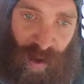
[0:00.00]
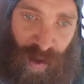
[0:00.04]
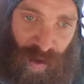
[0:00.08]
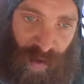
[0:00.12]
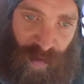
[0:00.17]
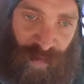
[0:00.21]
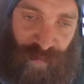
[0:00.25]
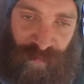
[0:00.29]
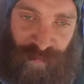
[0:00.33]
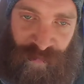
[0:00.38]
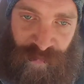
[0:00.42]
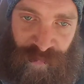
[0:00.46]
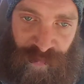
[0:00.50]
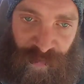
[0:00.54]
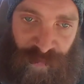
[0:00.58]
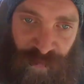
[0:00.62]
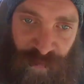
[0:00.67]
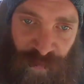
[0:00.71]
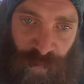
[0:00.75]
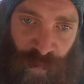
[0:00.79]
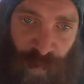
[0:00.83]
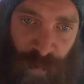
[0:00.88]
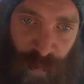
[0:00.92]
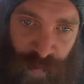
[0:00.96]
of the
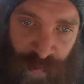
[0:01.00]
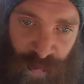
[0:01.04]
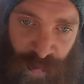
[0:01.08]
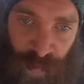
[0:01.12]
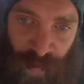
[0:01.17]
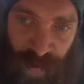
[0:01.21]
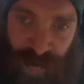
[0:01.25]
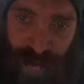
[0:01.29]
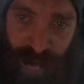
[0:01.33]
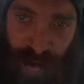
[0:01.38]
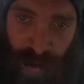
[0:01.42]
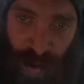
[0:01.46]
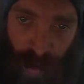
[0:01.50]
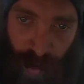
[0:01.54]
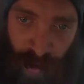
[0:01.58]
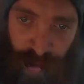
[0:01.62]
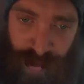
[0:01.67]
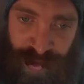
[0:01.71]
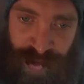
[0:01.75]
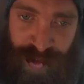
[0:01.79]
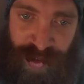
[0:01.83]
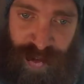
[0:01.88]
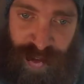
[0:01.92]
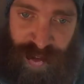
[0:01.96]
fruit which
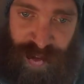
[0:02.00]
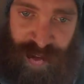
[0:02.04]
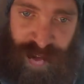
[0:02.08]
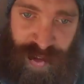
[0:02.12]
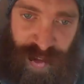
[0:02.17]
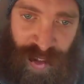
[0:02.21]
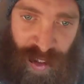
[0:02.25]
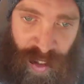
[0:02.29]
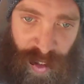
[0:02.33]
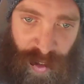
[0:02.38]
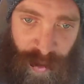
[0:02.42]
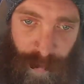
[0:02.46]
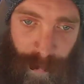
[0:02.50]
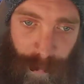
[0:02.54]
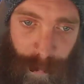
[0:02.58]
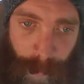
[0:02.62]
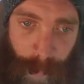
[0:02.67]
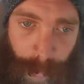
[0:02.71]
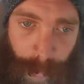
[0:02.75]
caused the sin.